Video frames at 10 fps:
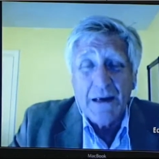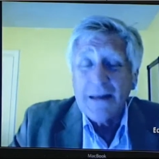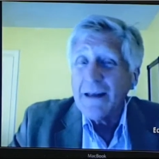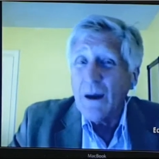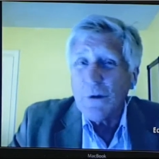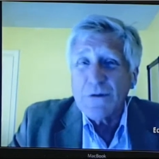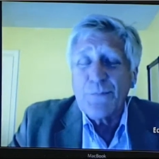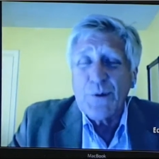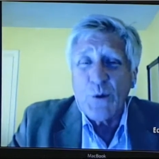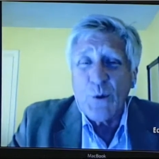that was
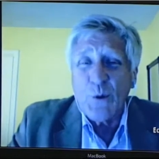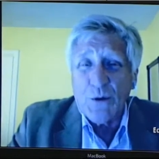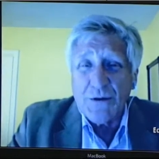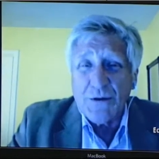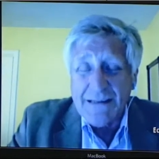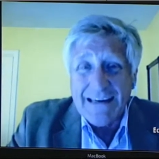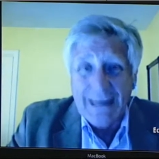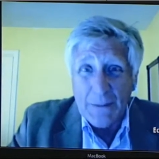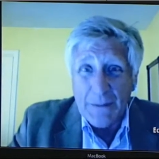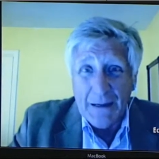pure
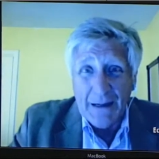steam.